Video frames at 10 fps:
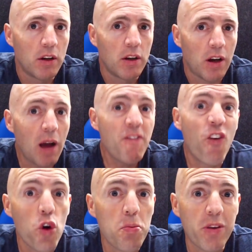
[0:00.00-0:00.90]
I'm
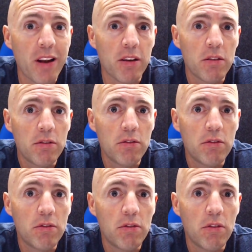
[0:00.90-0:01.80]
40%.
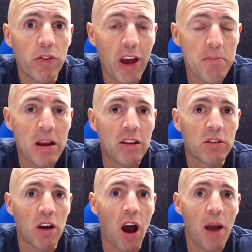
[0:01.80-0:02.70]
That
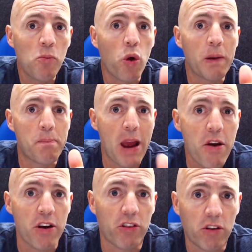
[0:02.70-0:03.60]
means I'm quite
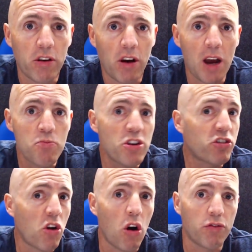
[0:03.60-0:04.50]
bearish. I'm
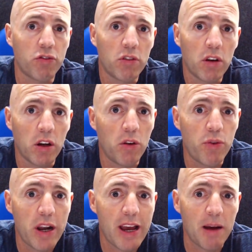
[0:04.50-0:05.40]
risk off,
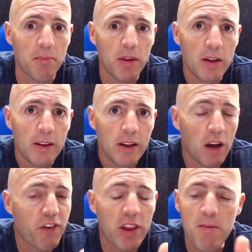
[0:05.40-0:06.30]
really am. I
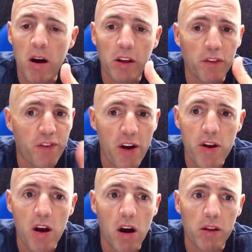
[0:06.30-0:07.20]
find the markets very
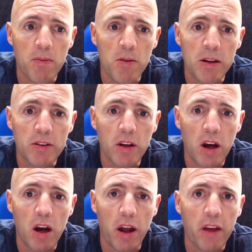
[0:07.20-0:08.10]
hard at the moment,
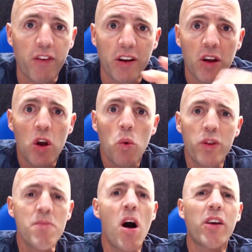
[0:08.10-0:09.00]
and I find when
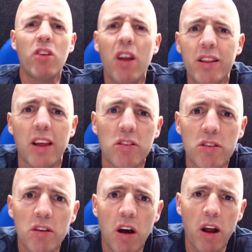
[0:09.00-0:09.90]
the markets are like this,
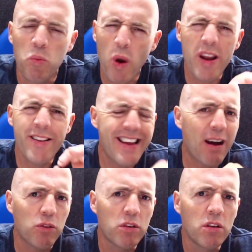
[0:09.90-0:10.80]
when in
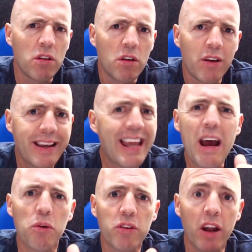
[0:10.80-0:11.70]
doubt, get
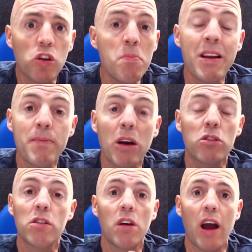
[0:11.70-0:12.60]
out. And I don't mean I'm
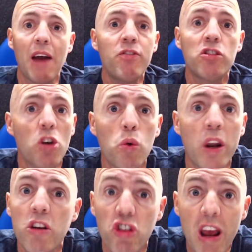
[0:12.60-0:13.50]
out. I haven't sold
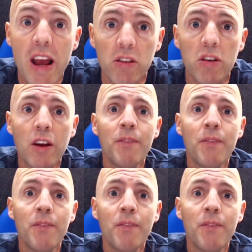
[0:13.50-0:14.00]
any shares.